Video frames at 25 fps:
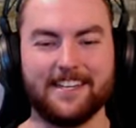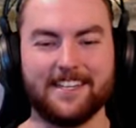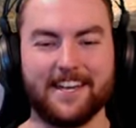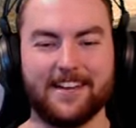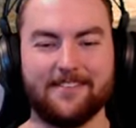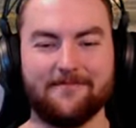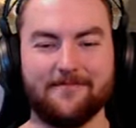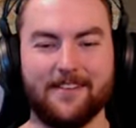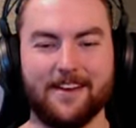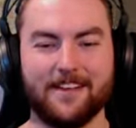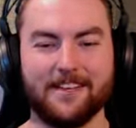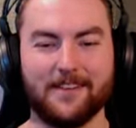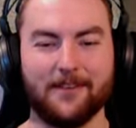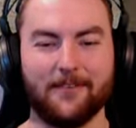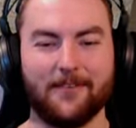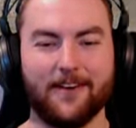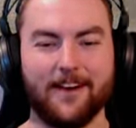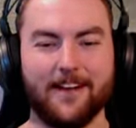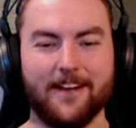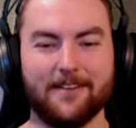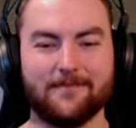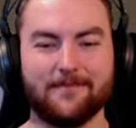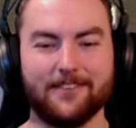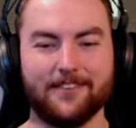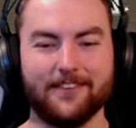can make your
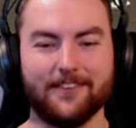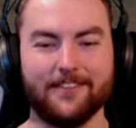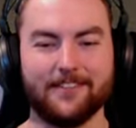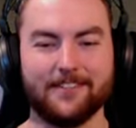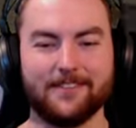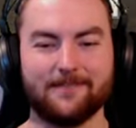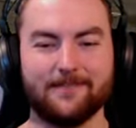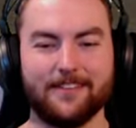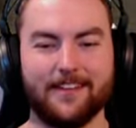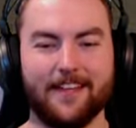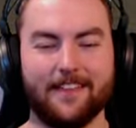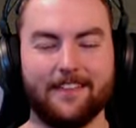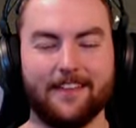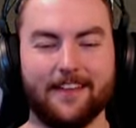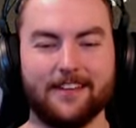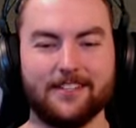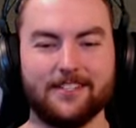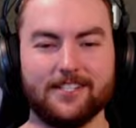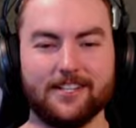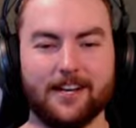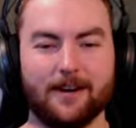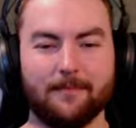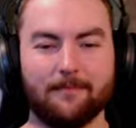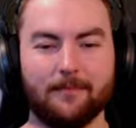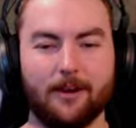way up onto this bit and then
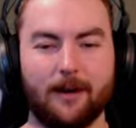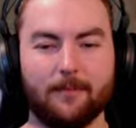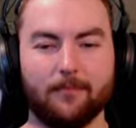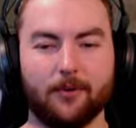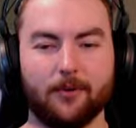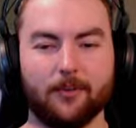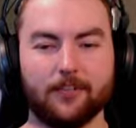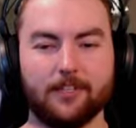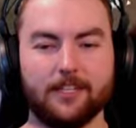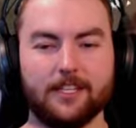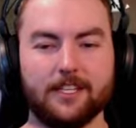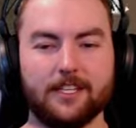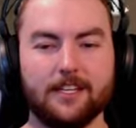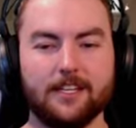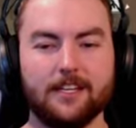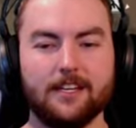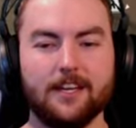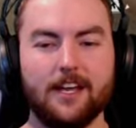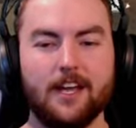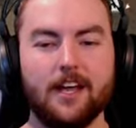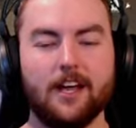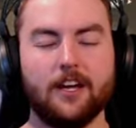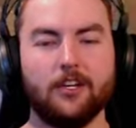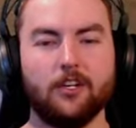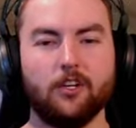jump up on here.
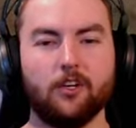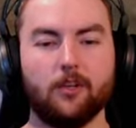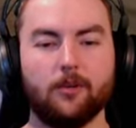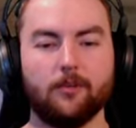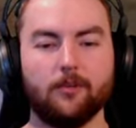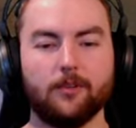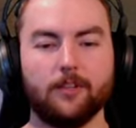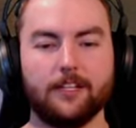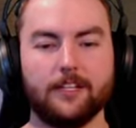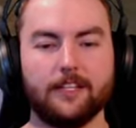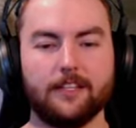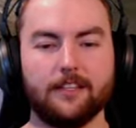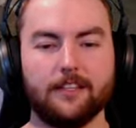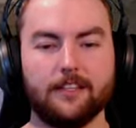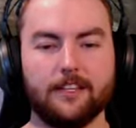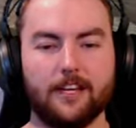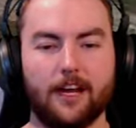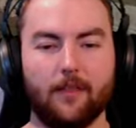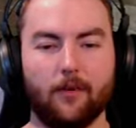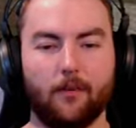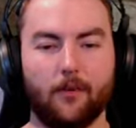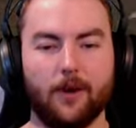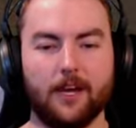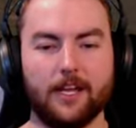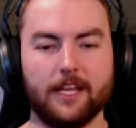Normally, the
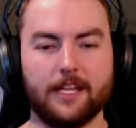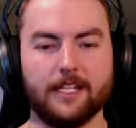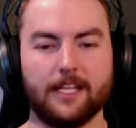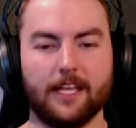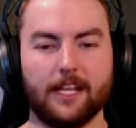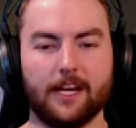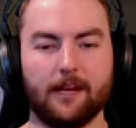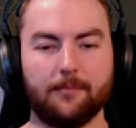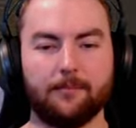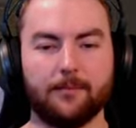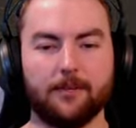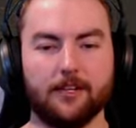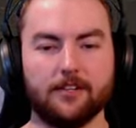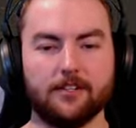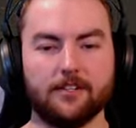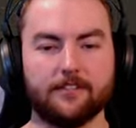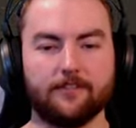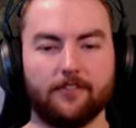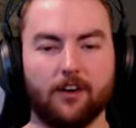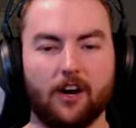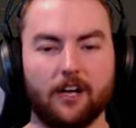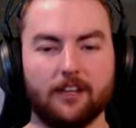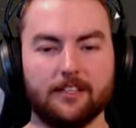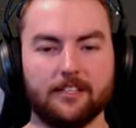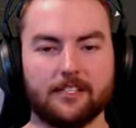other way you can get up here is
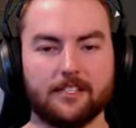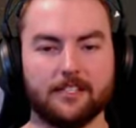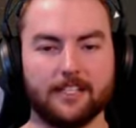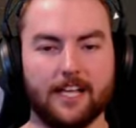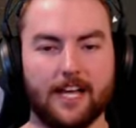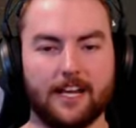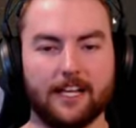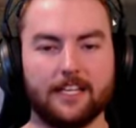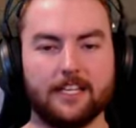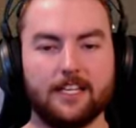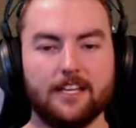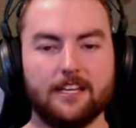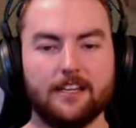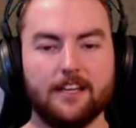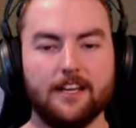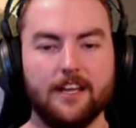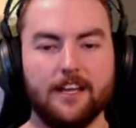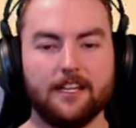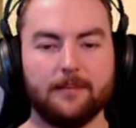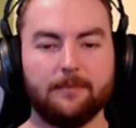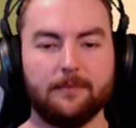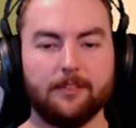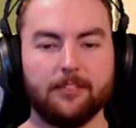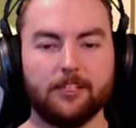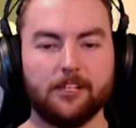via this ladder here.
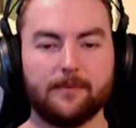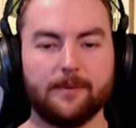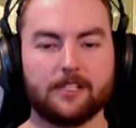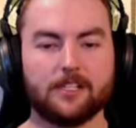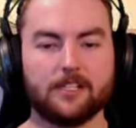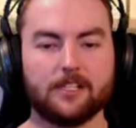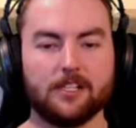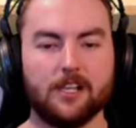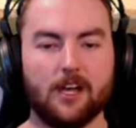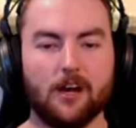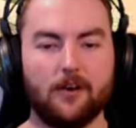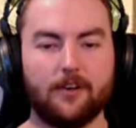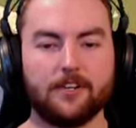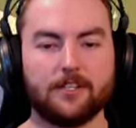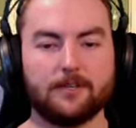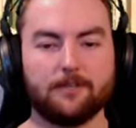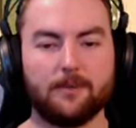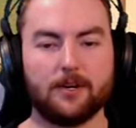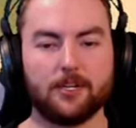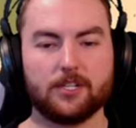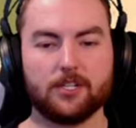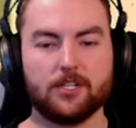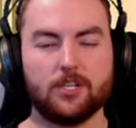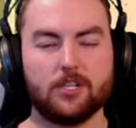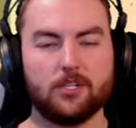It can be a little bit slower, and
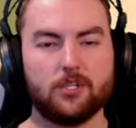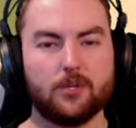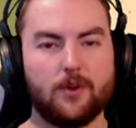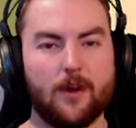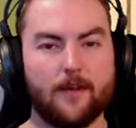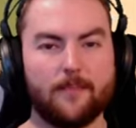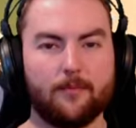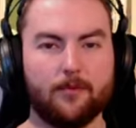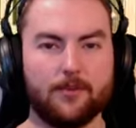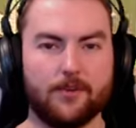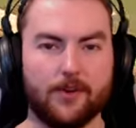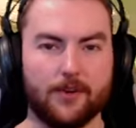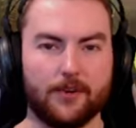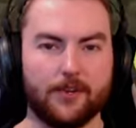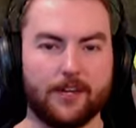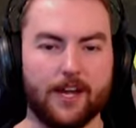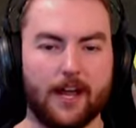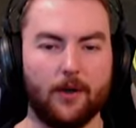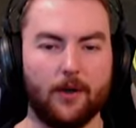especially you do have to put your gun